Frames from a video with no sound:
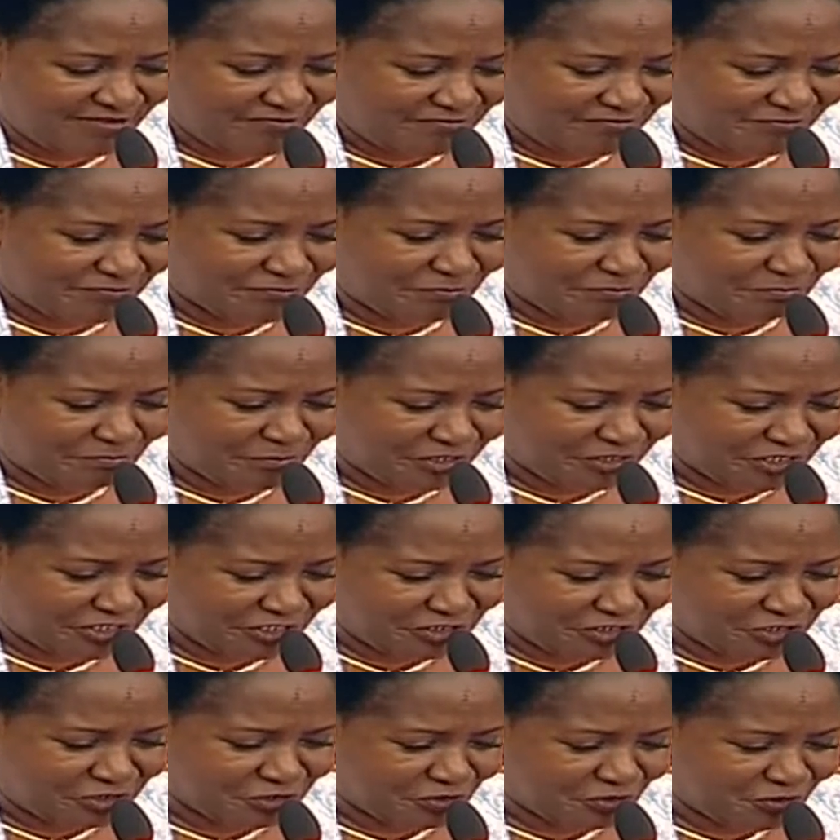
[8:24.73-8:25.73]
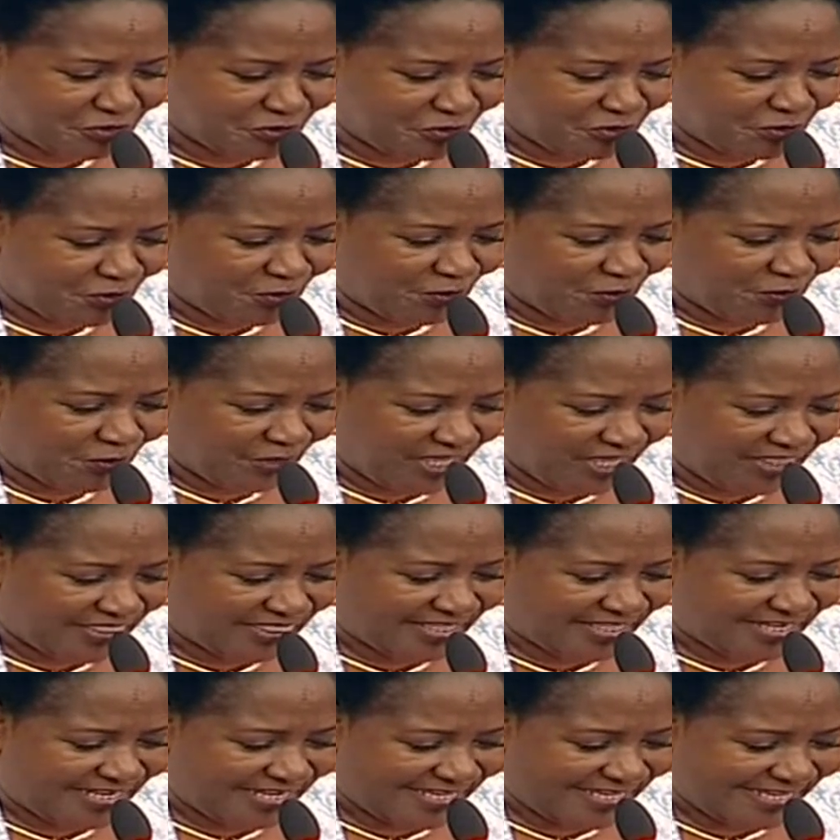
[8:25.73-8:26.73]
from regional or
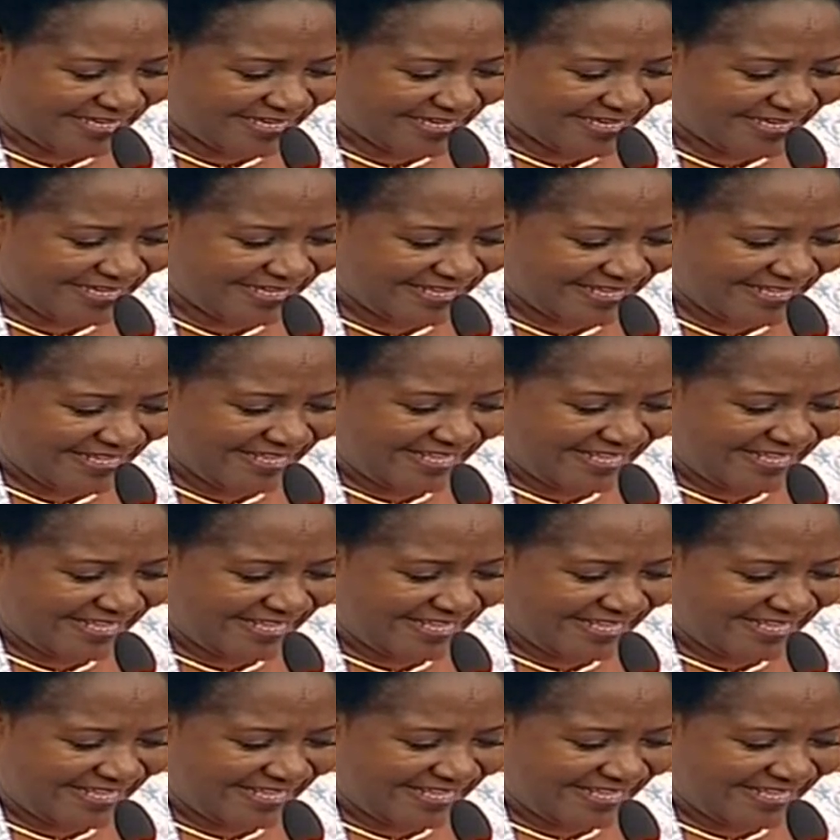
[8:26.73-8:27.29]
ethnic